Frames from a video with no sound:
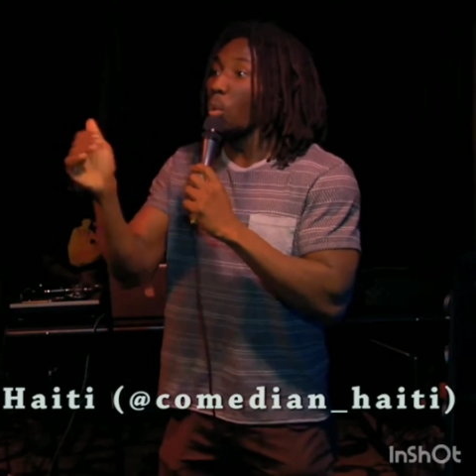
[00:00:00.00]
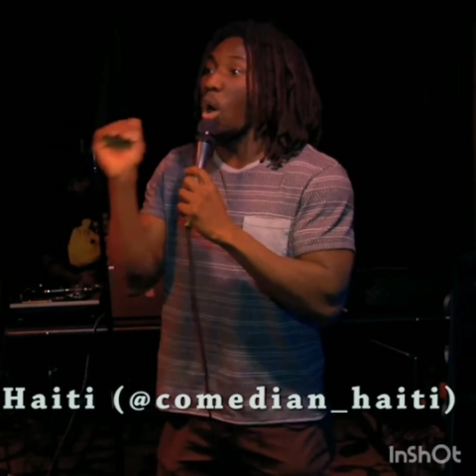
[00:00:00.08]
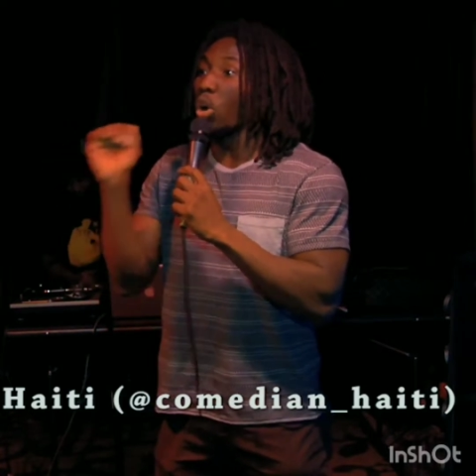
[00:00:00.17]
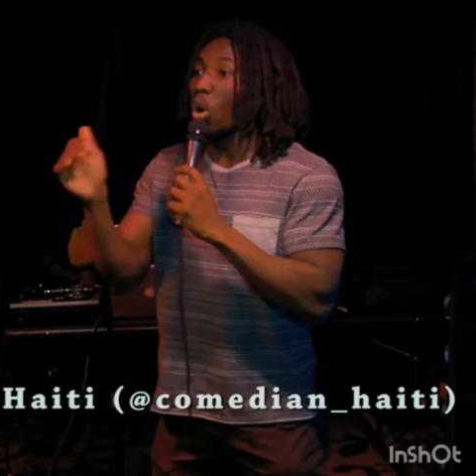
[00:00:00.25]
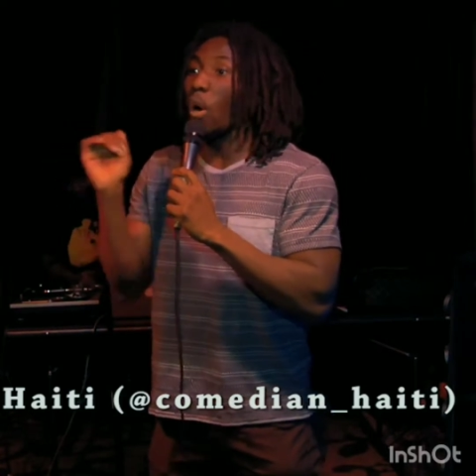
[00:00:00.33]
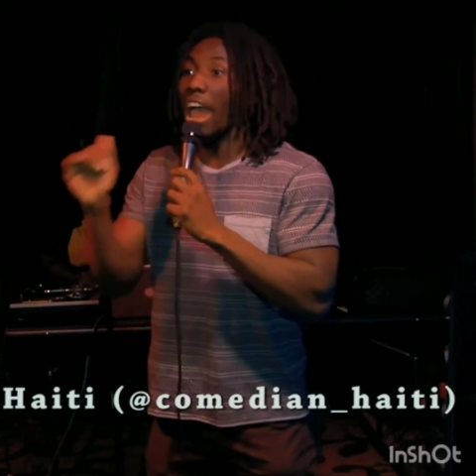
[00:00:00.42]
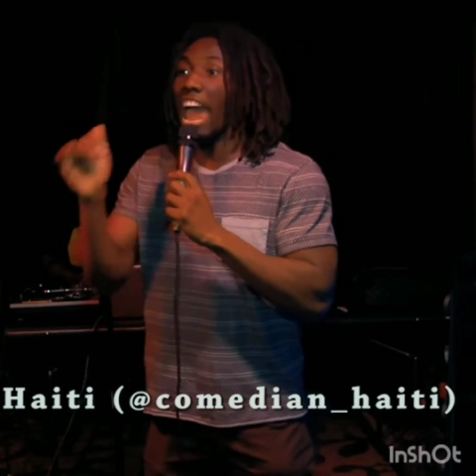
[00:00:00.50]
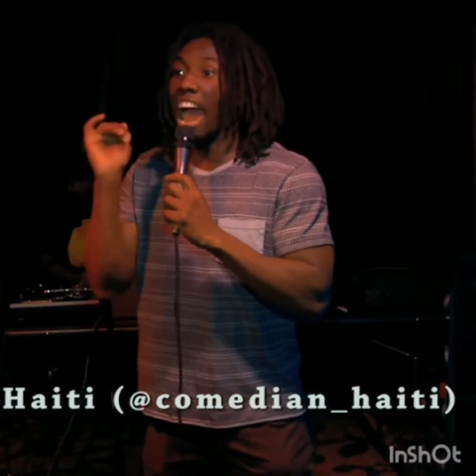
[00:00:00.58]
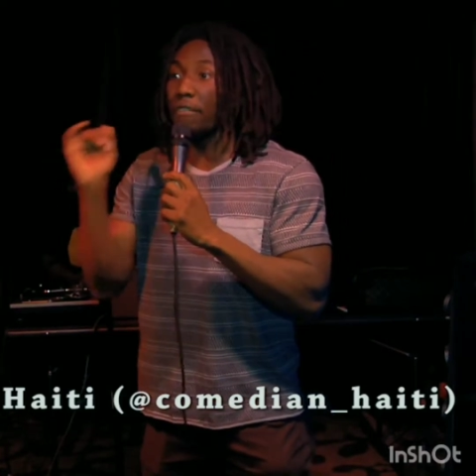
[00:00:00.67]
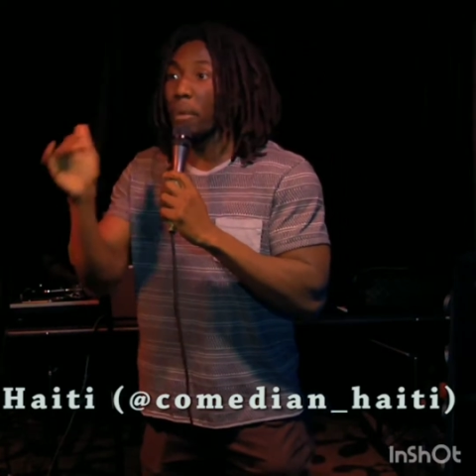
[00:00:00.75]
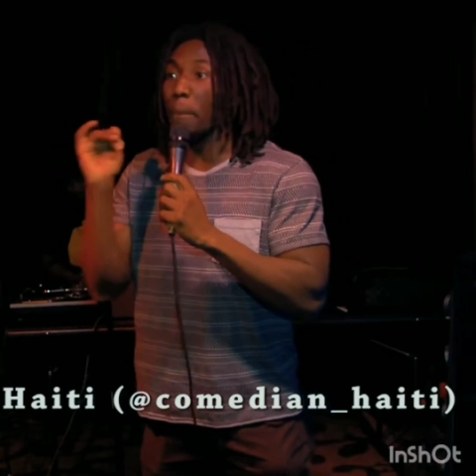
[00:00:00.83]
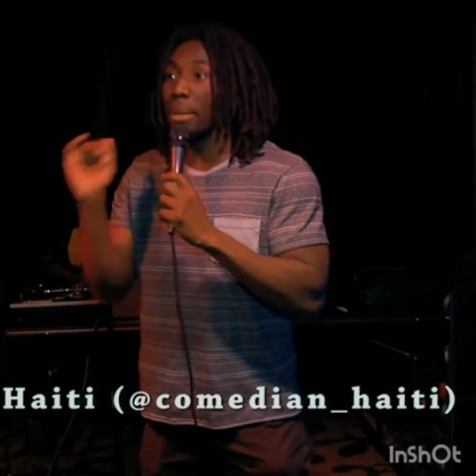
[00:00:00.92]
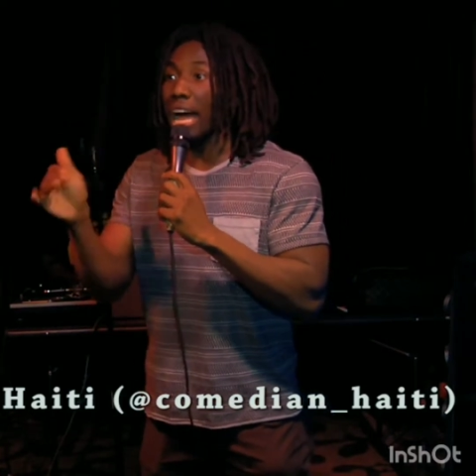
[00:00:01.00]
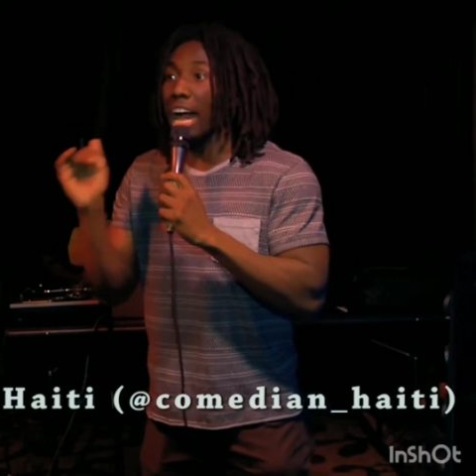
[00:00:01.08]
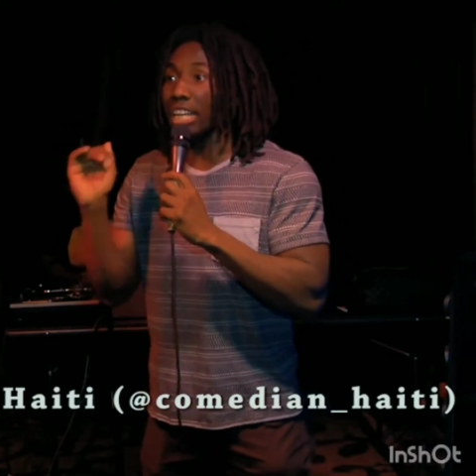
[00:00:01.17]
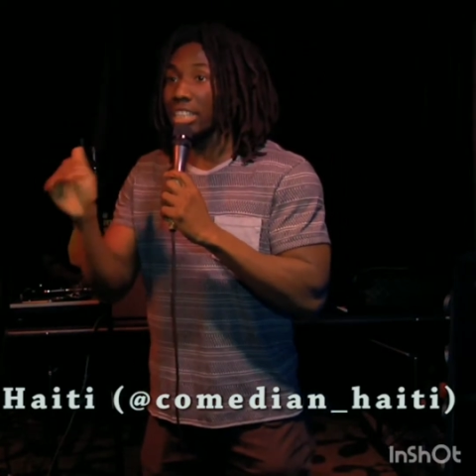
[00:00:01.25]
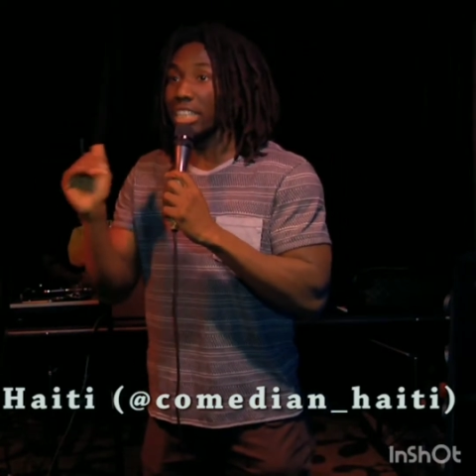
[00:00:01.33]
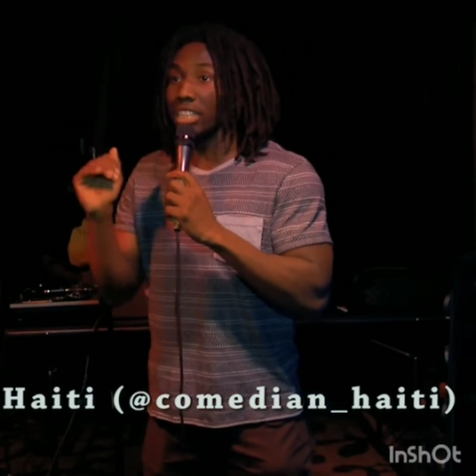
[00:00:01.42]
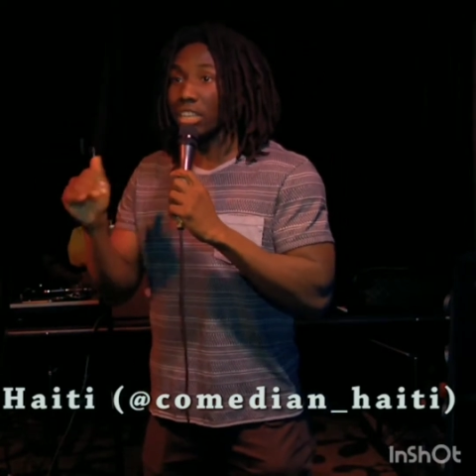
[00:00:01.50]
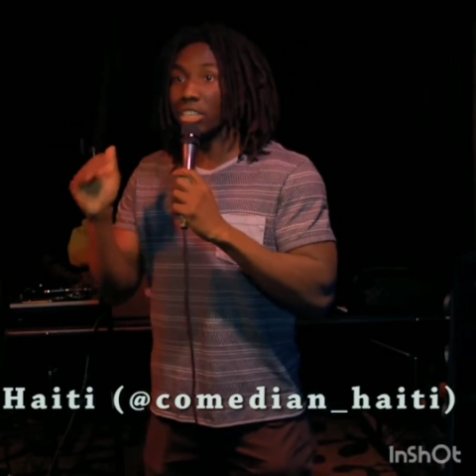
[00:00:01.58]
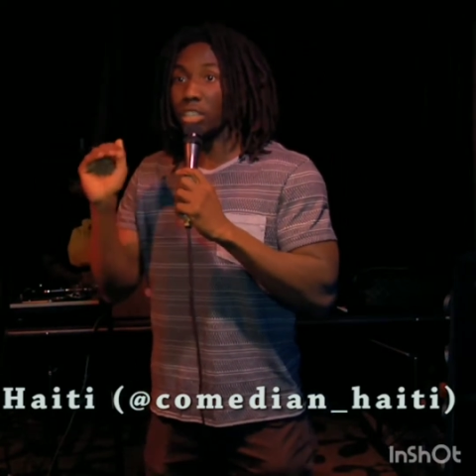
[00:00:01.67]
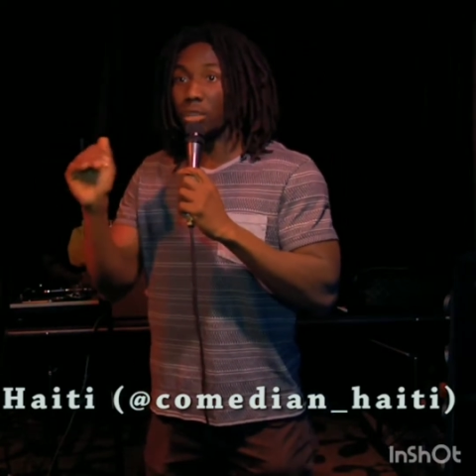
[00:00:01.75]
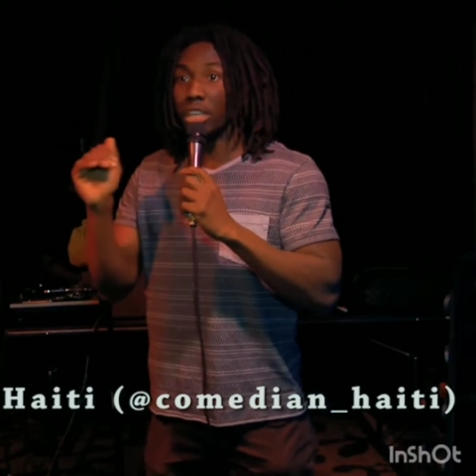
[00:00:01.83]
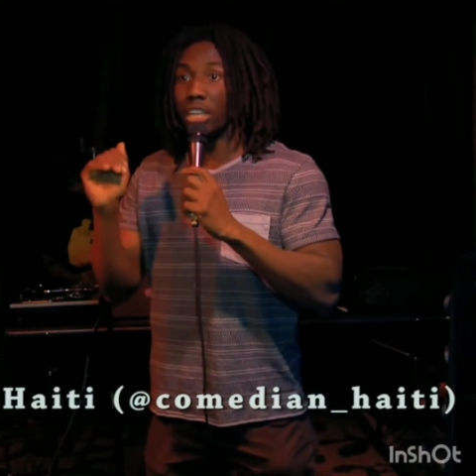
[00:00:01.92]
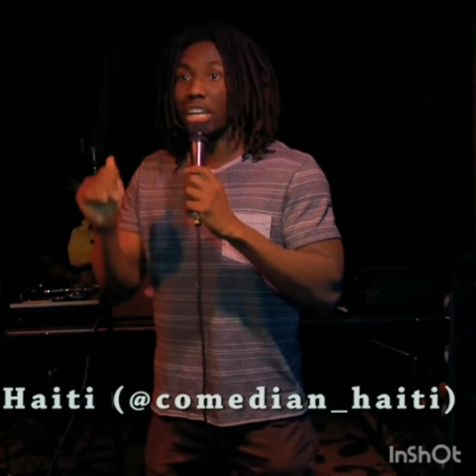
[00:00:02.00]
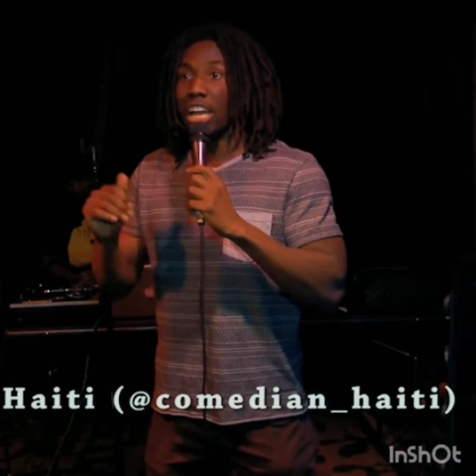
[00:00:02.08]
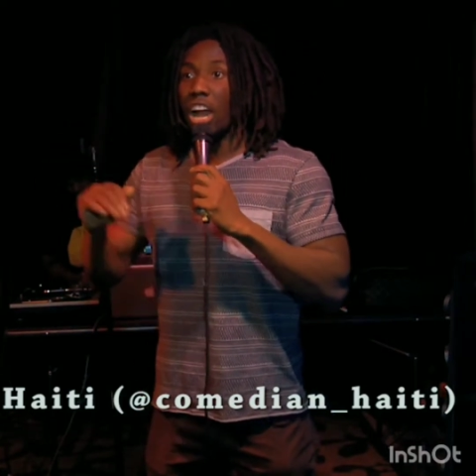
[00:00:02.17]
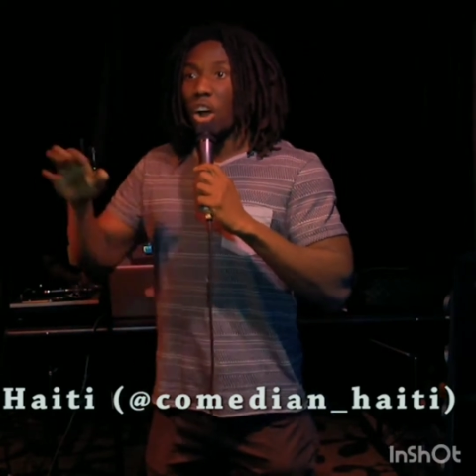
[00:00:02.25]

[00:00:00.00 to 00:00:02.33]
won't go half a block in here until you hear,